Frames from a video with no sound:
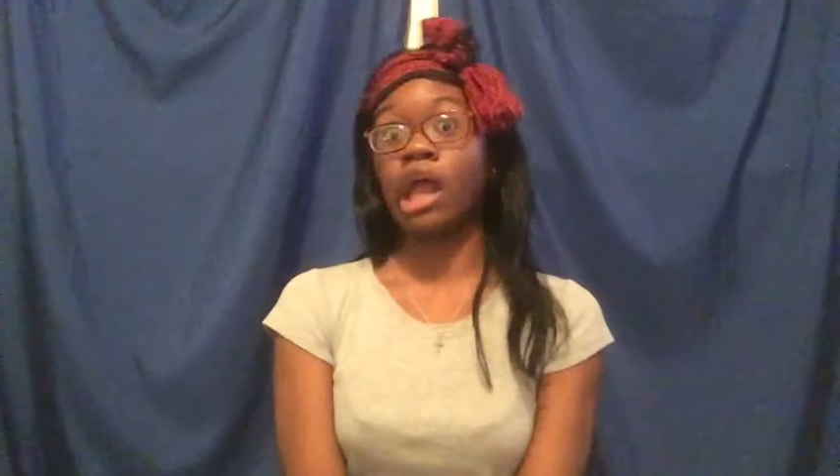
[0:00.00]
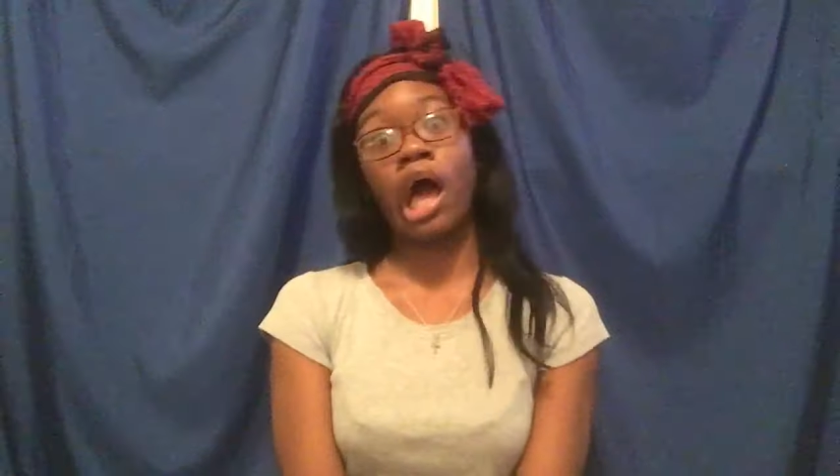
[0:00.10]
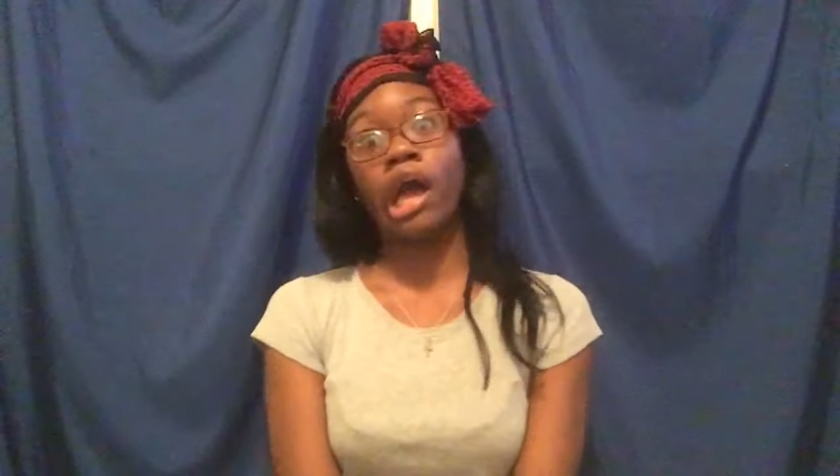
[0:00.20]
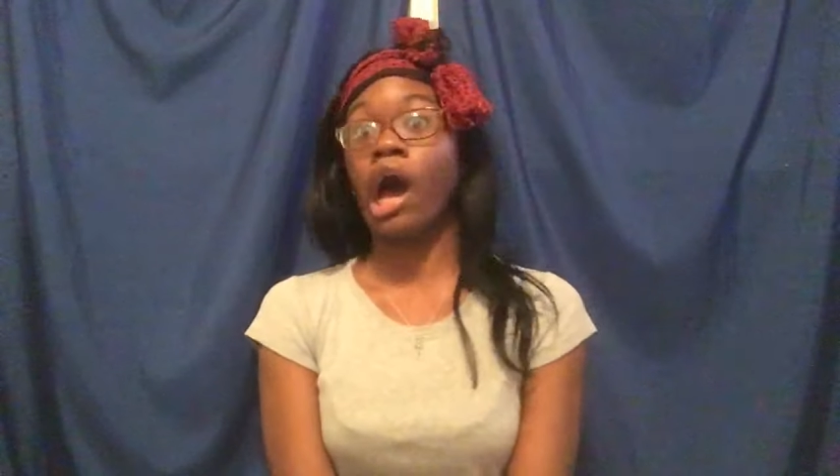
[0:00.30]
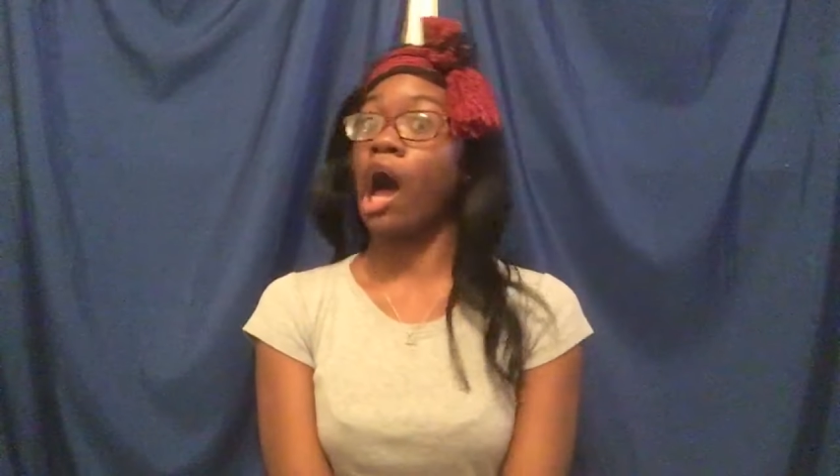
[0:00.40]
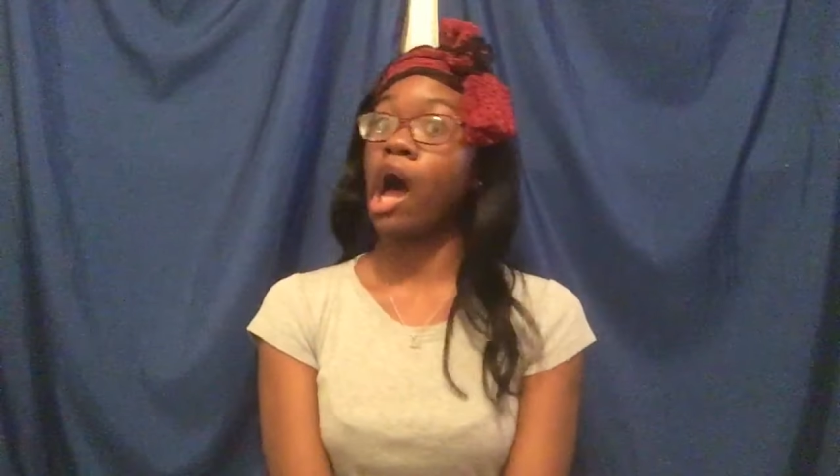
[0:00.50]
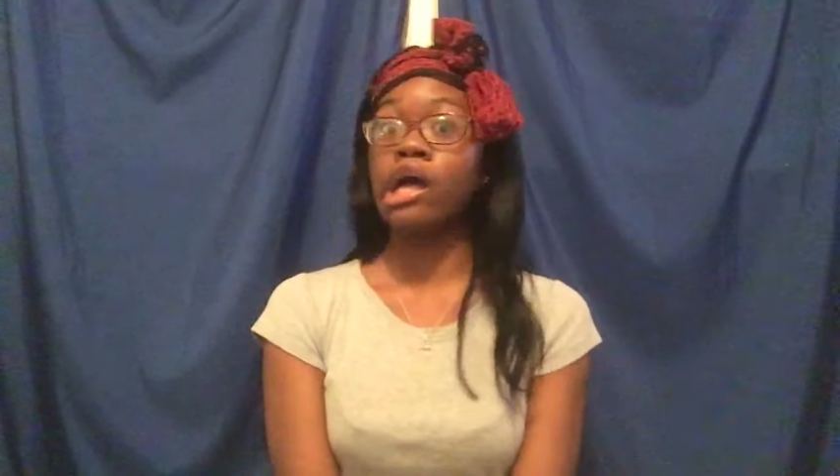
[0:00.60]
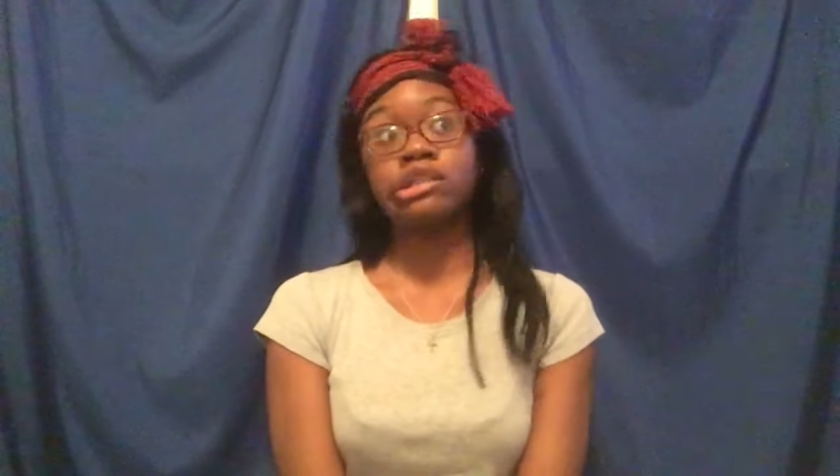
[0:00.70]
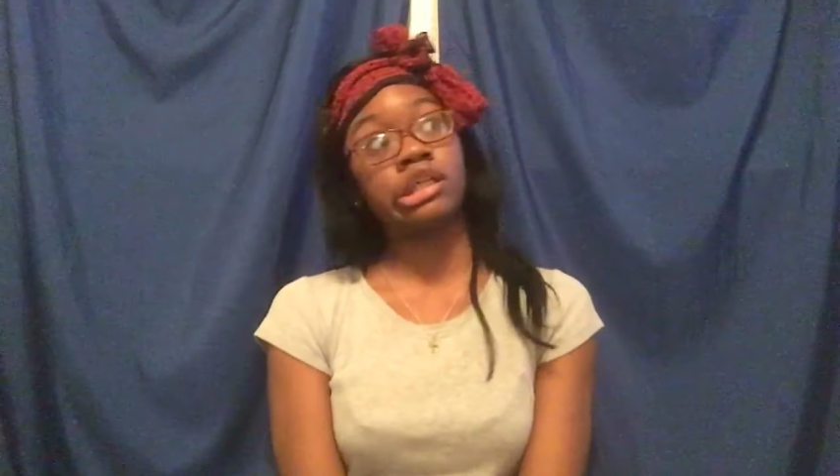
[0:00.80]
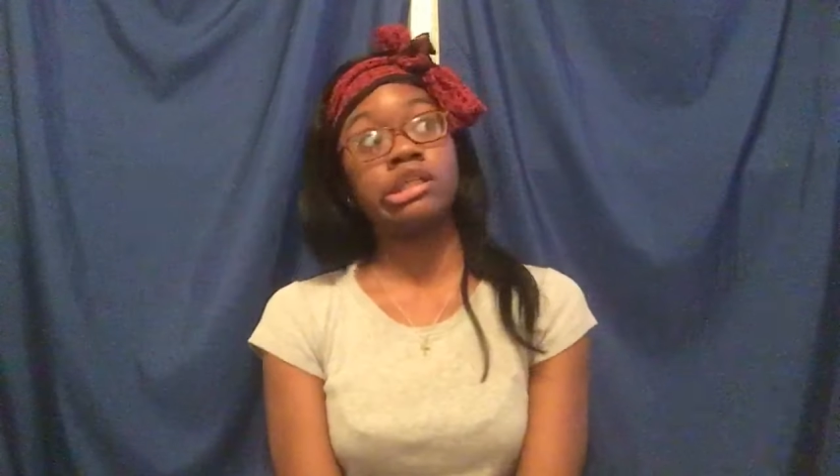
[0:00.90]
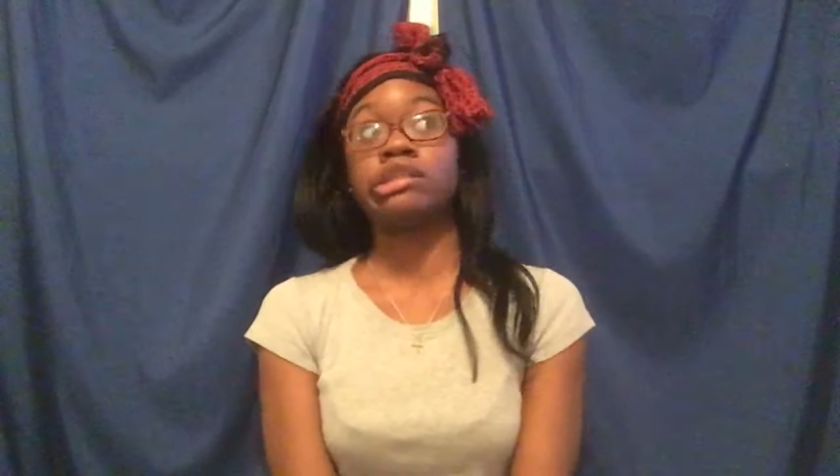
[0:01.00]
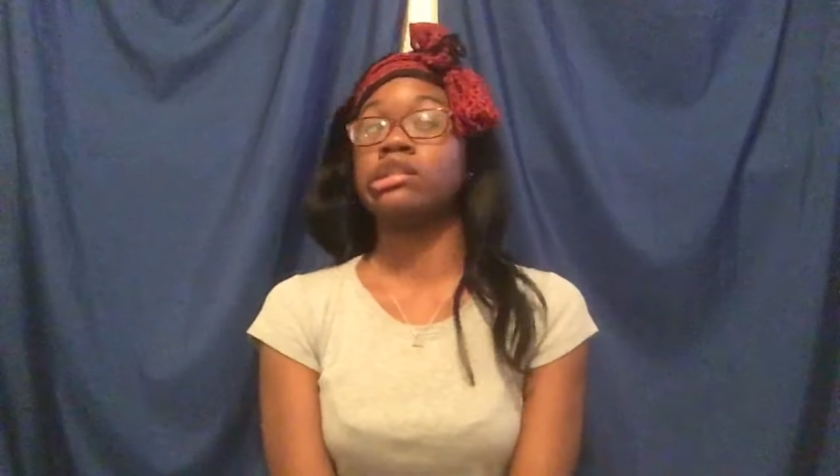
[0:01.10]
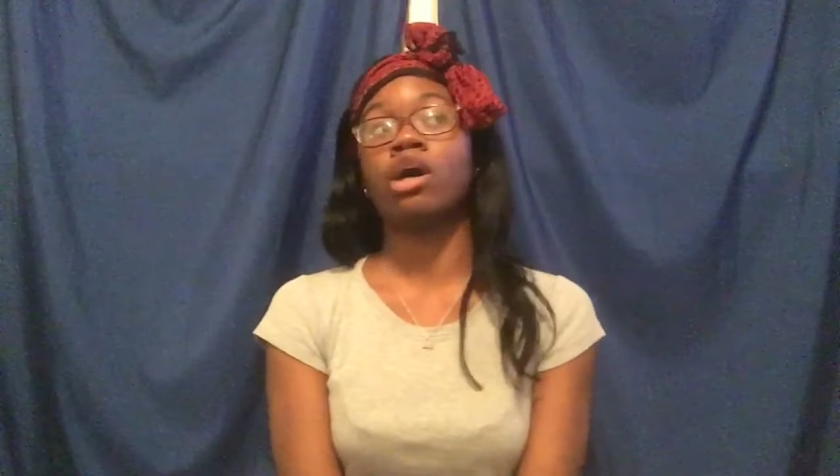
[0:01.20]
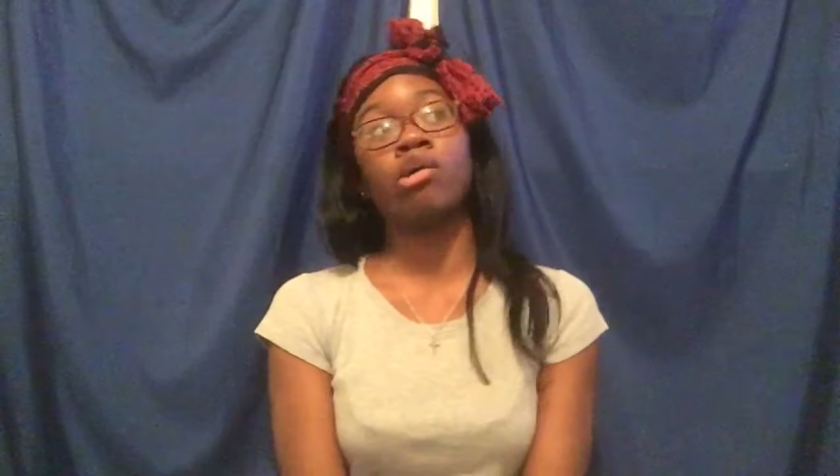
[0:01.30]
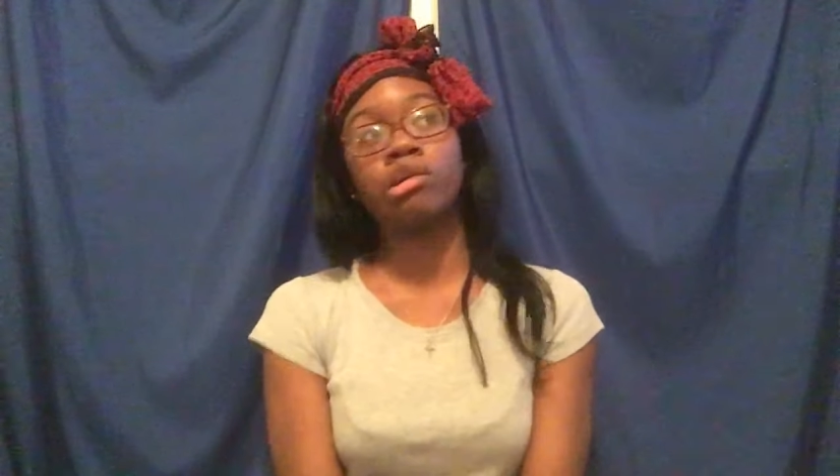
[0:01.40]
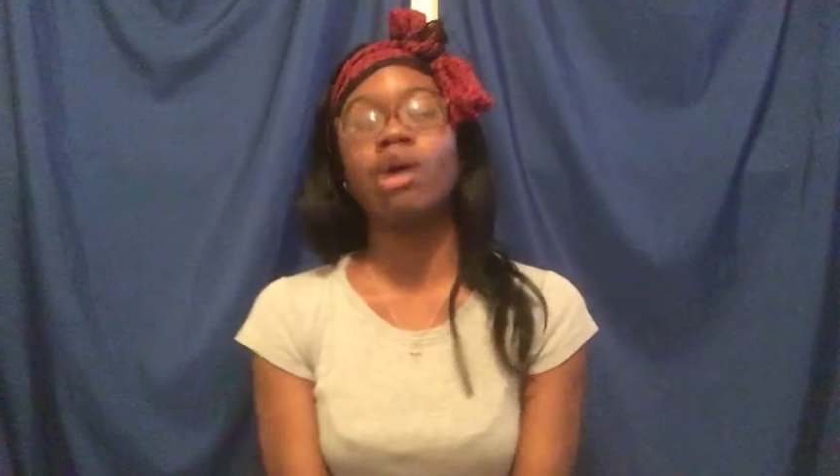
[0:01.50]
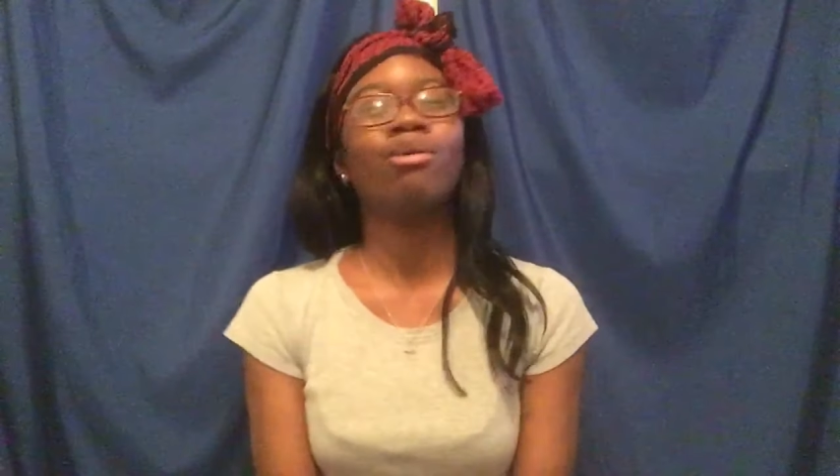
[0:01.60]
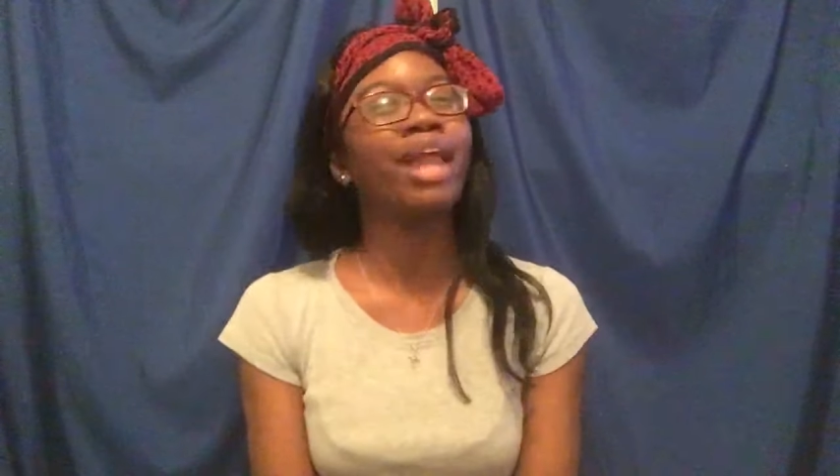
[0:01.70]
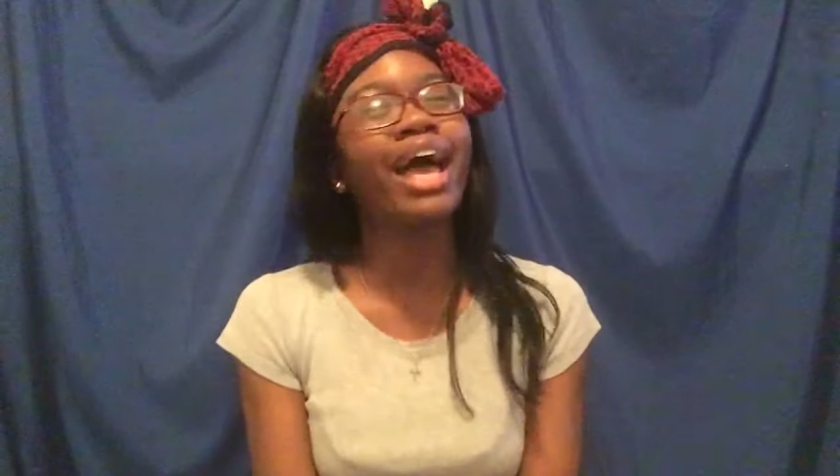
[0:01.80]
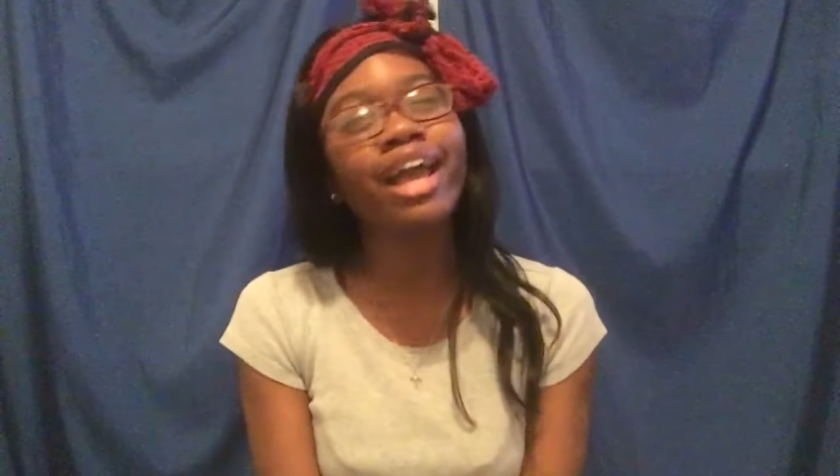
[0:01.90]
Like, I just don't
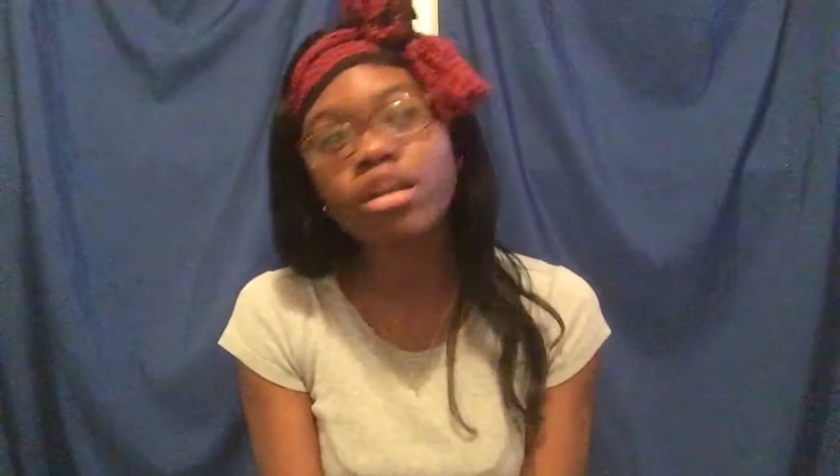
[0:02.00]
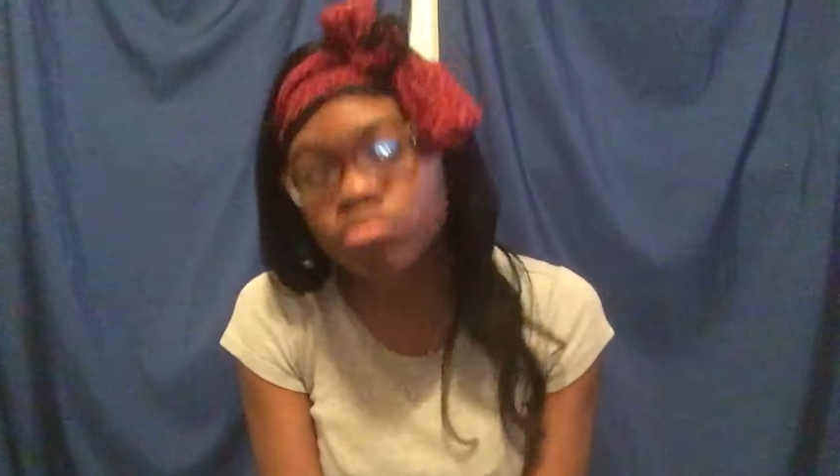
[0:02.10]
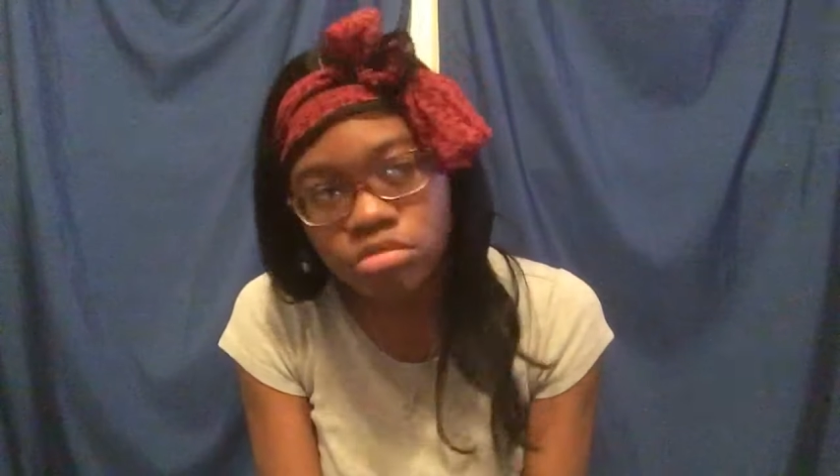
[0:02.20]
know. Like,